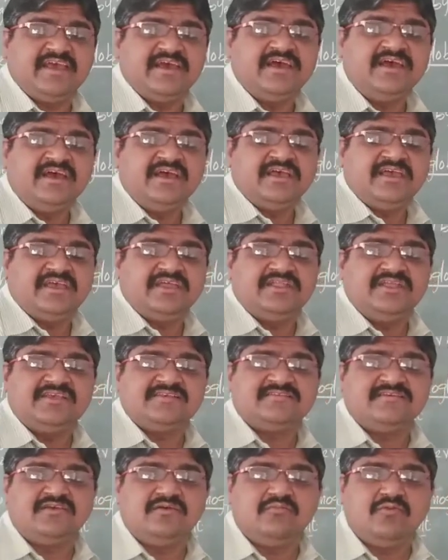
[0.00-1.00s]

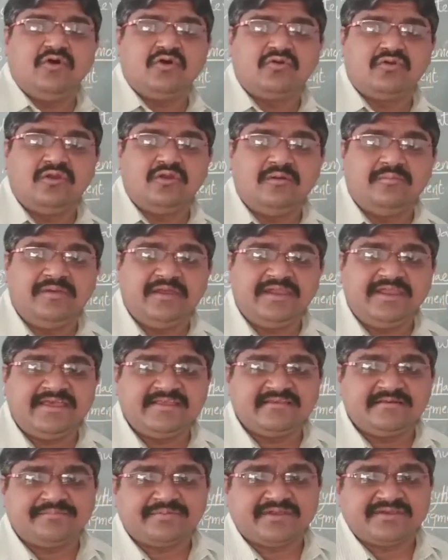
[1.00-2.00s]
this hemoglobin
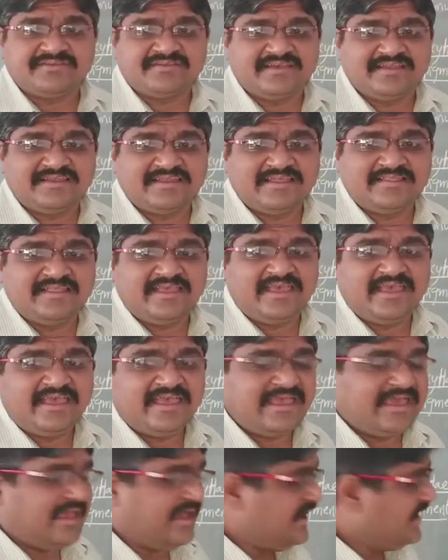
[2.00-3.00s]
is present in
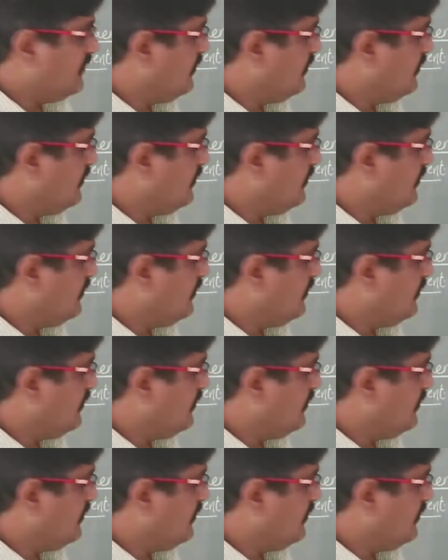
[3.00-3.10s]
the an